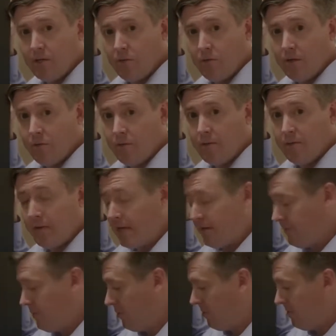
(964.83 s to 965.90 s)
Corning One
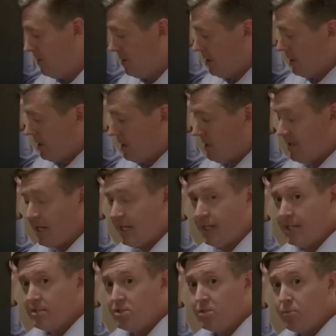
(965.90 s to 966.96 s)
platform. In that
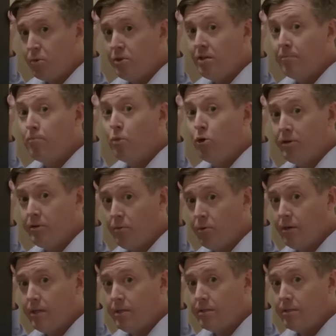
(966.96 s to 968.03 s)
case, it's a
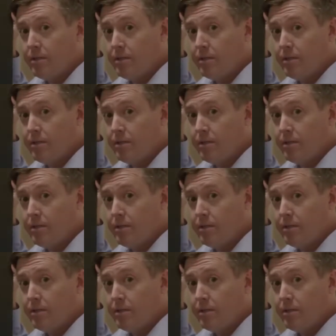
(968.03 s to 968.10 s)
point-to-multipoint.